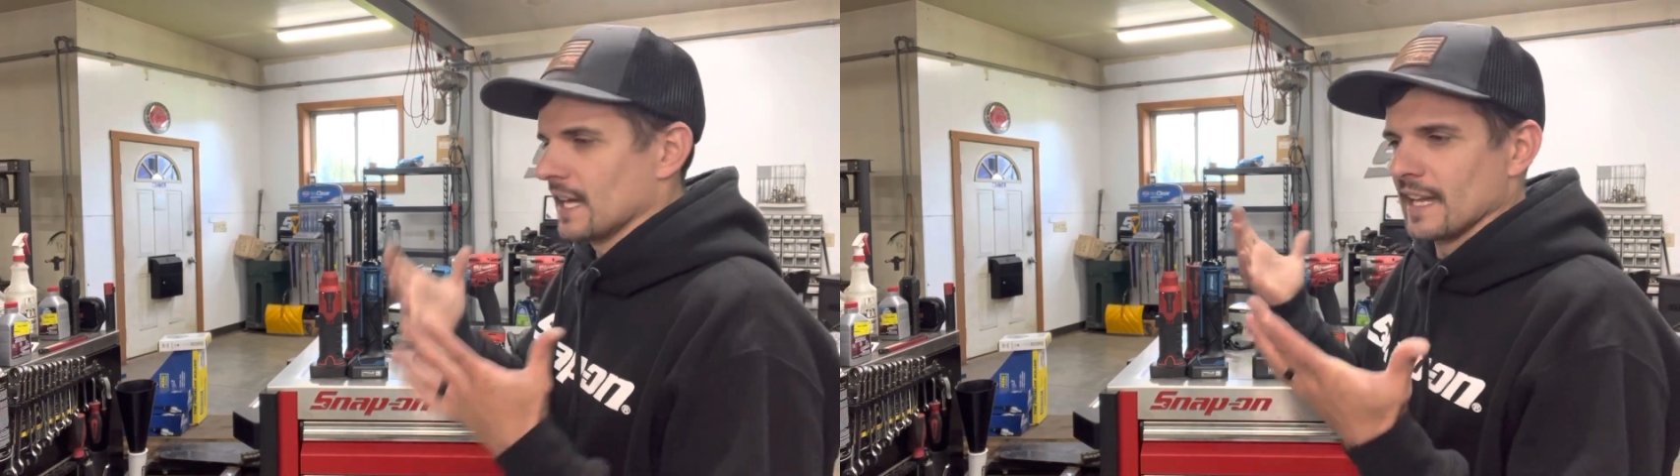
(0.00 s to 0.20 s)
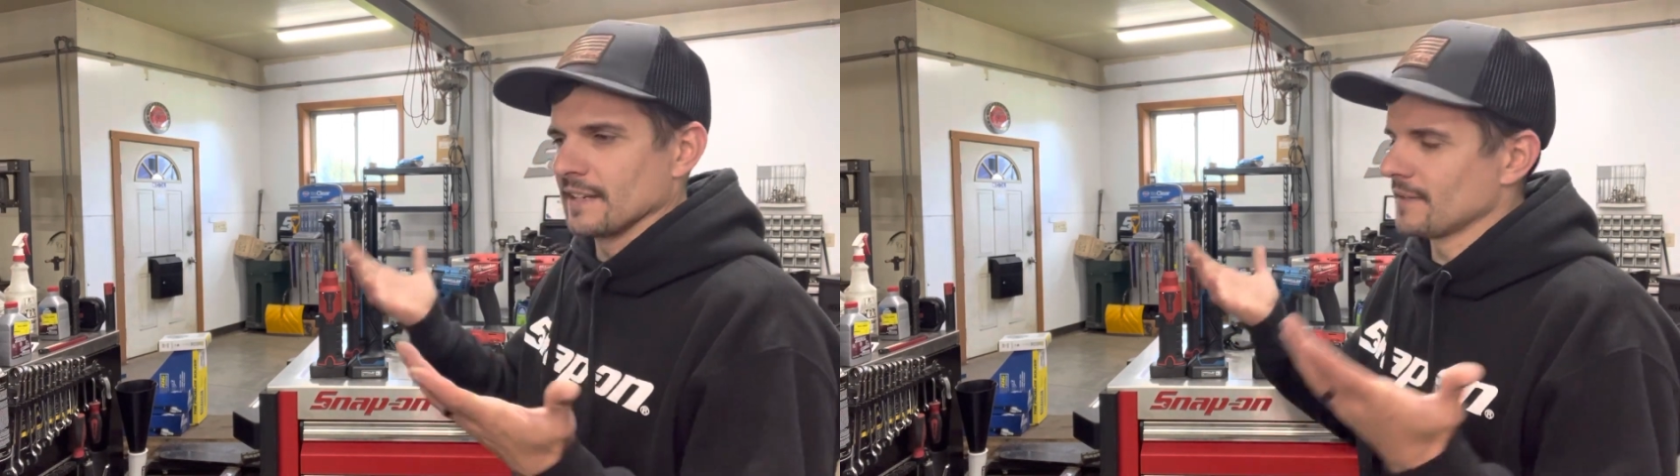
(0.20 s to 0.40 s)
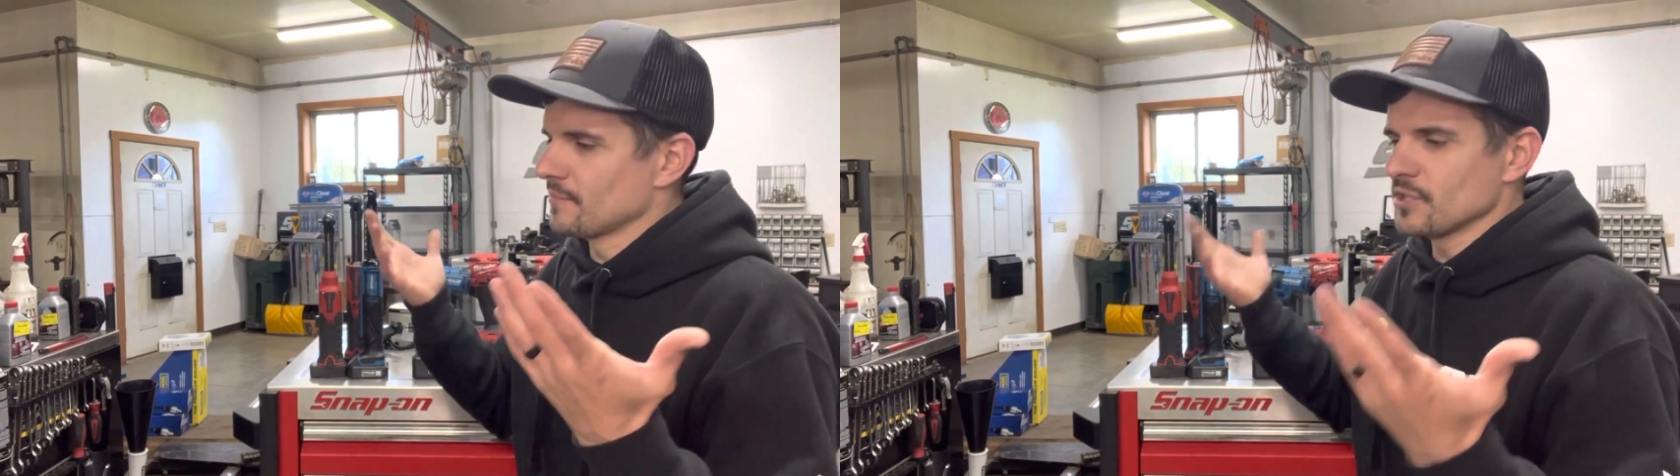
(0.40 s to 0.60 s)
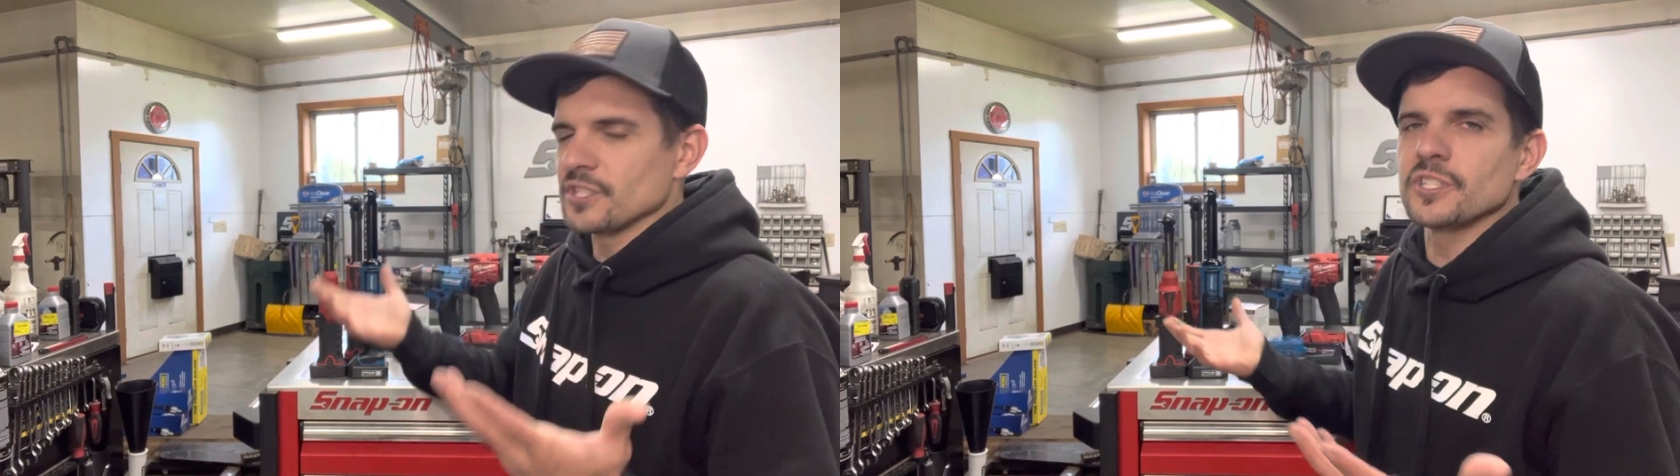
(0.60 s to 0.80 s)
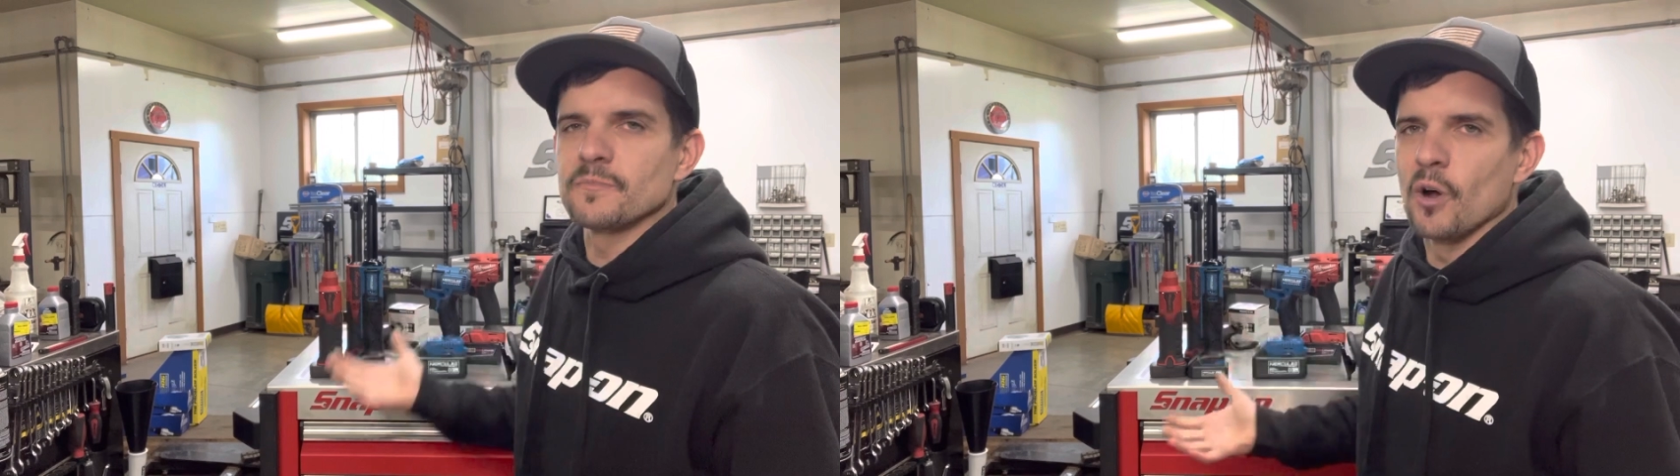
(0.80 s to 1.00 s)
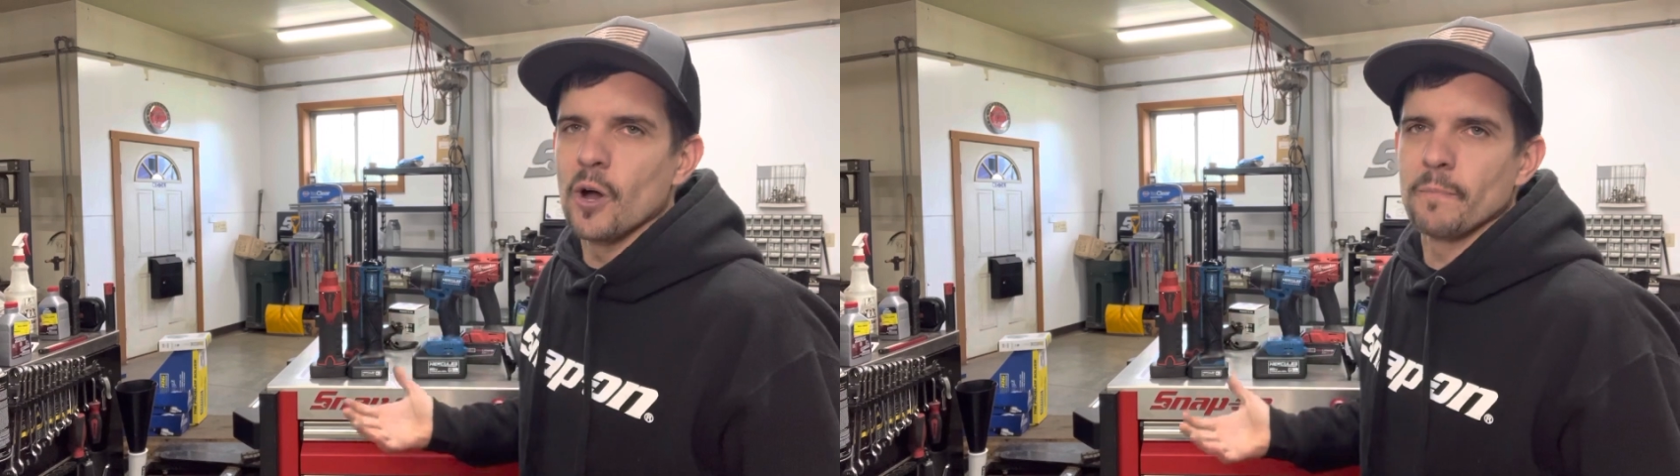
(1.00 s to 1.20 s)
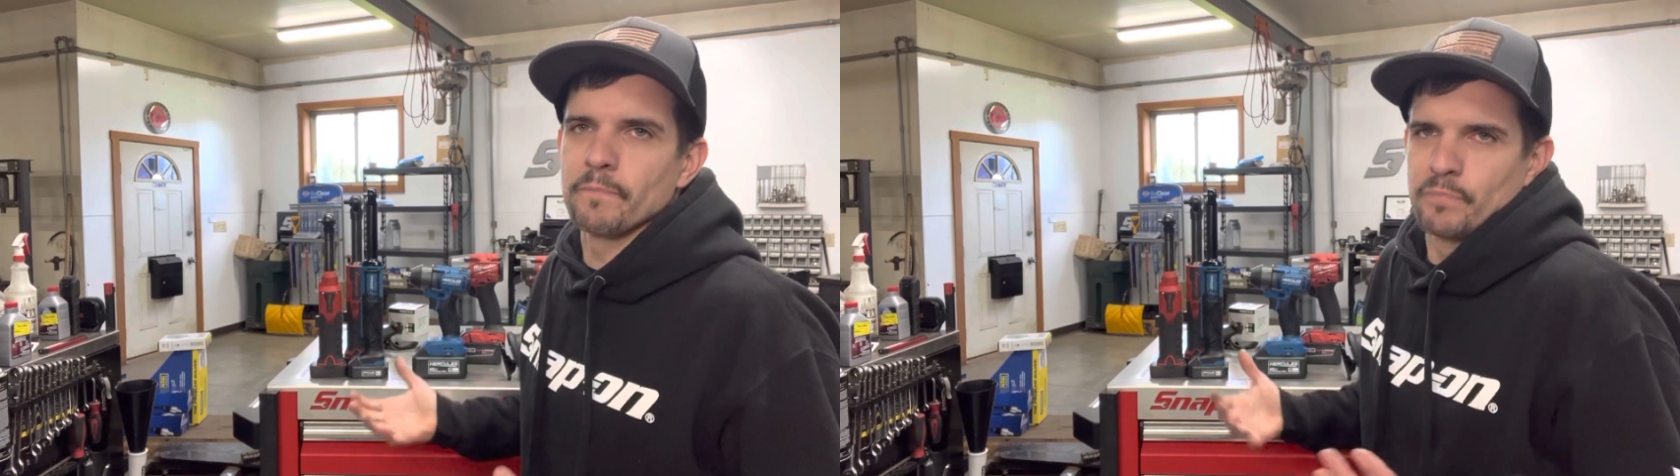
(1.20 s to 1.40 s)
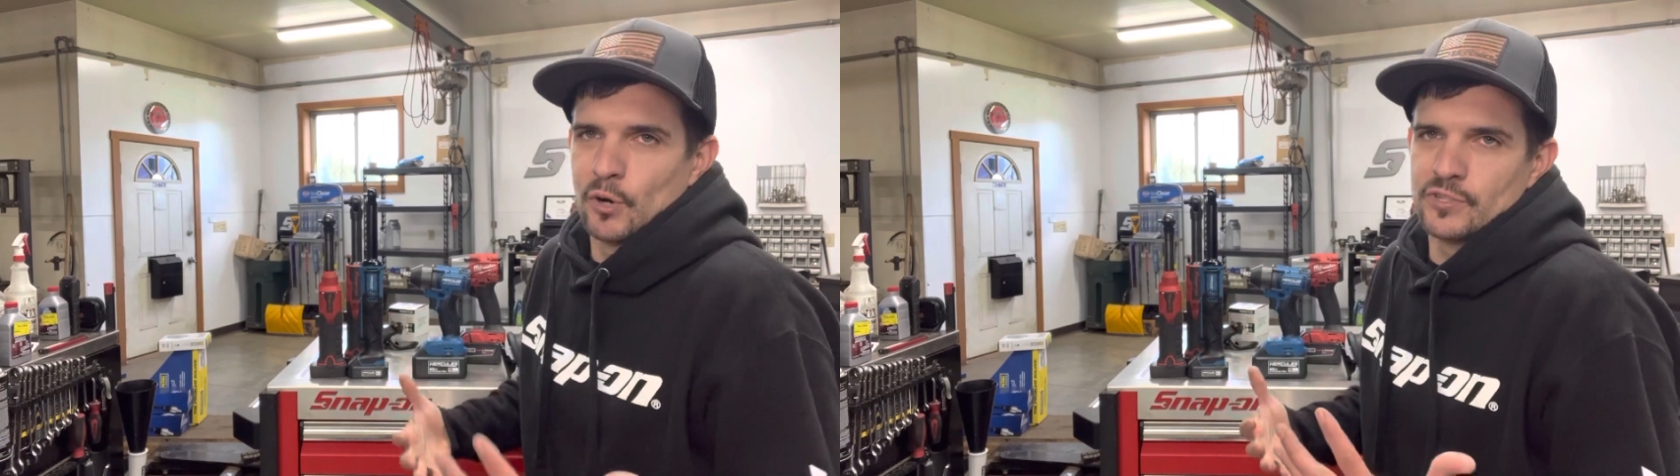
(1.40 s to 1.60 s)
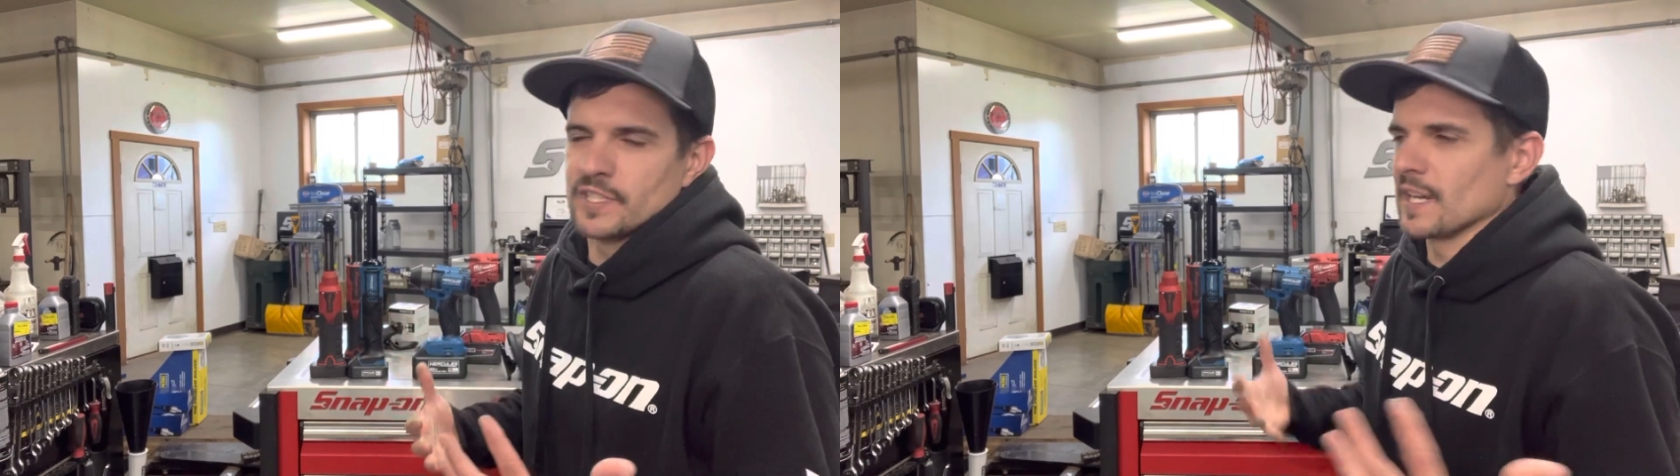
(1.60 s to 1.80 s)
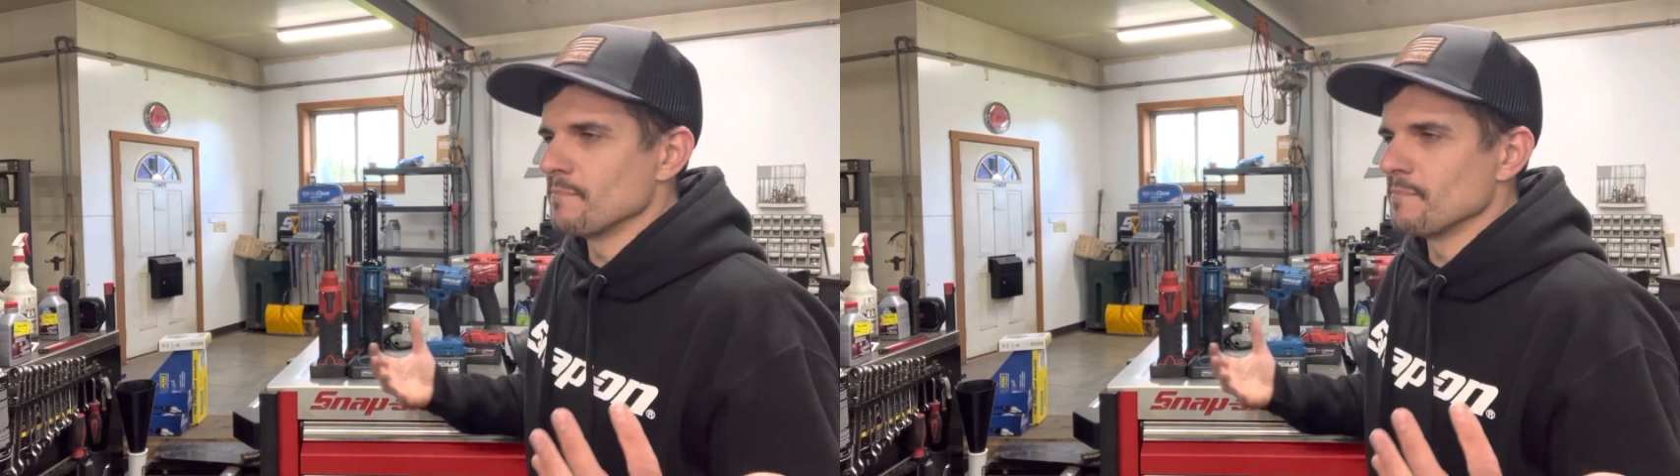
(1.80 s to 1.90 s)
I'm just a small person,